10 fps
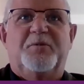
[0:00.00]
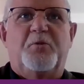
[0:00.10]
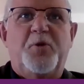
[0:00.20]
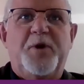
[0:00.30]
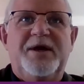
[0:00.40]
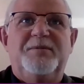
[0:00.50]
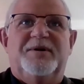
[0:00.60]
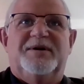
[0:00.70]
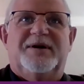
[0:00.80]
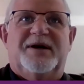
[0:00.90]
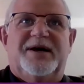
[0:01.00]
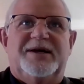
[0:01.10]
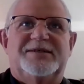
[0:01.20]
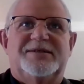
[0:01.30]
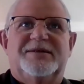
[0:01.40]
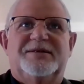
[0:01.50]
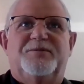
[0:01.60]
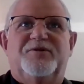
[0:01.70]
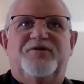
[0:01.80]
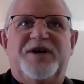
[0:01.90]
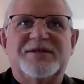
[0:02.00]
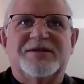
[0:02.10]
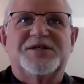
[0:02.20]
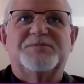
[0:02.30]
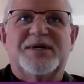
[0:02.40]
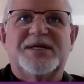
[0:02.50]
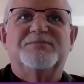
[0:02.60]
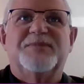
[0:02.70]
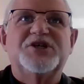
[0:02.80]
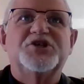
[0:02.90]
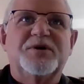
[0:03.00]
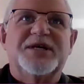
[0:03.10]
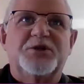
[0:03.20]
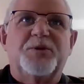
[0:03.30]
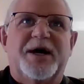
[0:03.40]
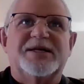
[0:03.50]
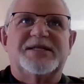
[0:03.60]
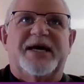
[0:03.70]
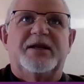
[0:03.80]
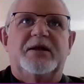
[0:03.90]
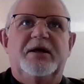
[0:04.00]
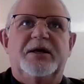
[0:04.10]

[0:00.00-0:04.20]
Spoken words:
we as the professionals must make sure that we understand